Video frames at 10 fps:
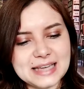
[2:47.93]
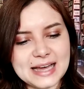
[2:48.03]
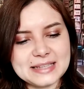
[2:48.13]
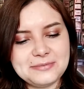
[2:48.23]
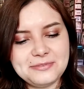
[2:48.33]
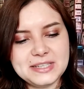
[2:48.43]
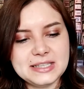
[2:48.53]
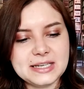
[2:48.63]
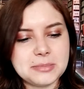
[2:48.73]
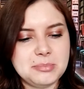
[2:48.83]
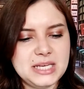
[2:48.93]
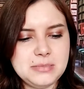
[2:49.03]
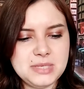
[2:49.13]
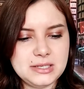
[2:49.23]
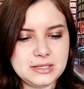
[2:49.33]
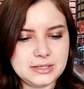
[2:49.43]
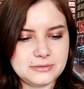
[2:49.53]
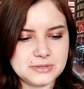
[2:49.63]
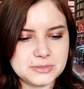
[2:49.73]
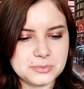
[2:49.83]
I feel like maybe
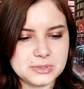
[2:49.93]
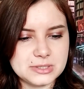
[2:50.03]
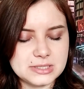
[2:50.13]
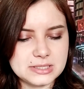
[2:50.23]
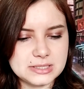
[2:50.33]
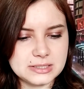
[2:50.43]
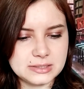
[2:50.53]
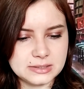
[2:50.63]
if it was...